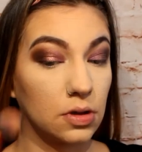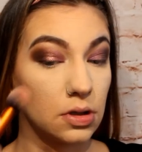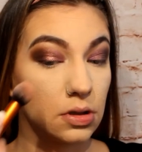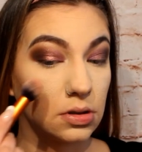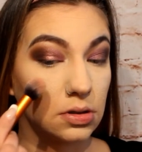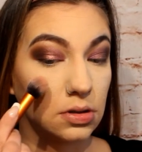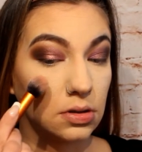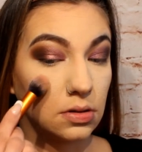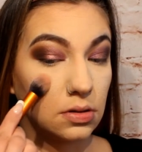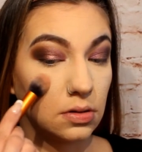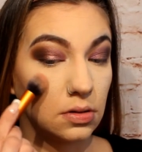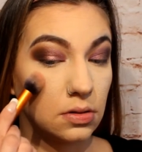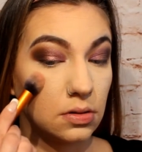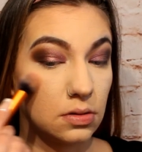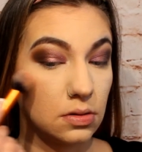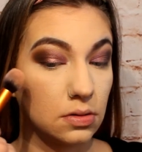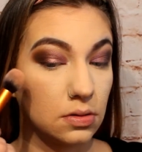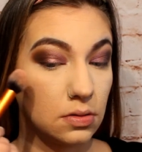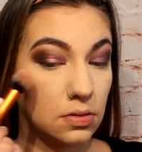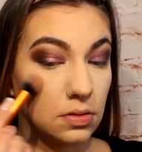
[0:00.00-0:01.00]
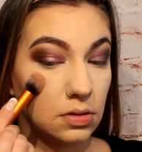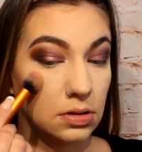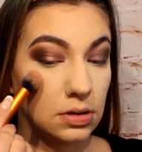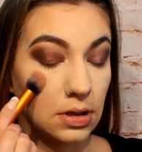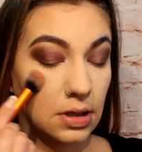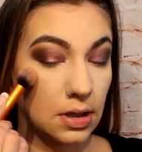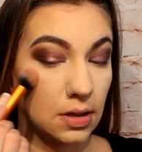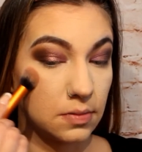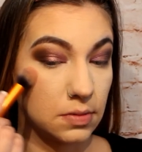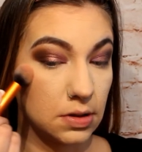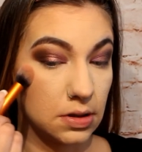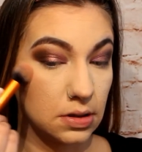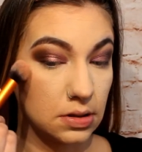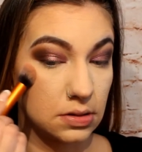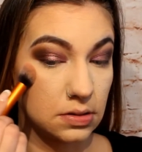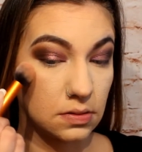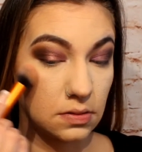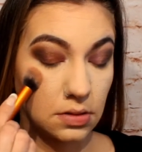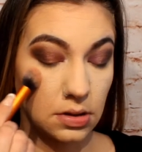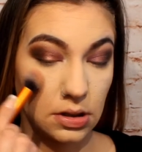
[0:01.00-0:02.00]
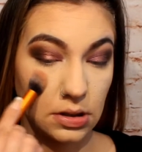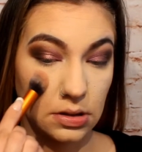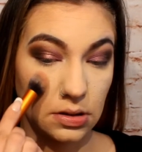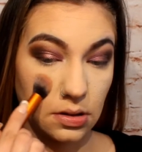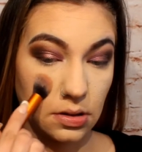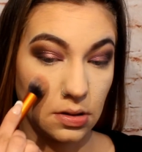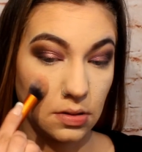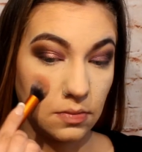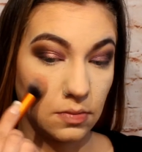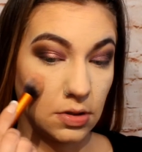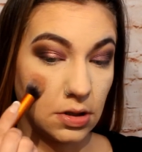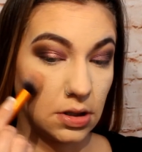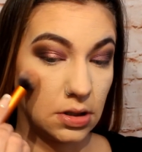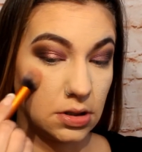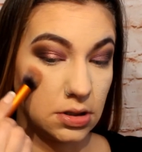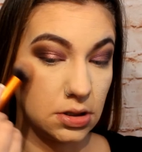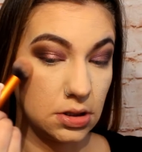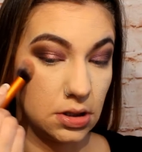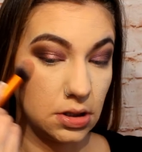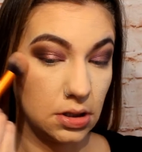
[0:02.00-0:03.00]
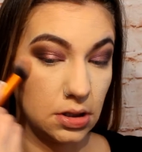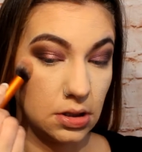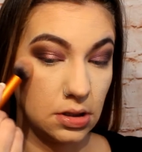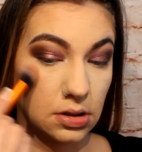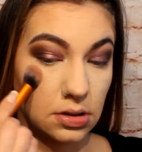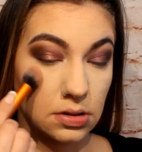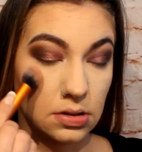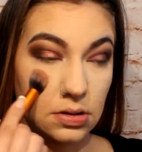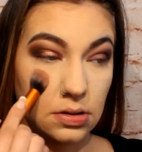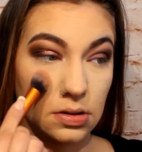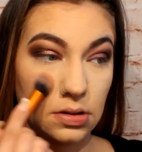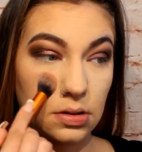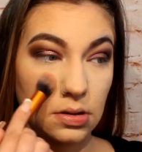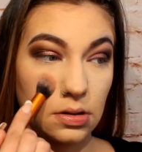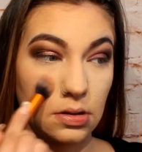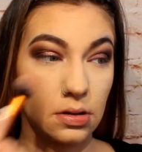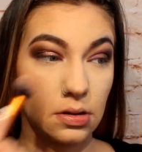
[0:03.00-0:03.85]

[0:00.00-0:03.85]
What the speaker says: going to dab this right on my cheeks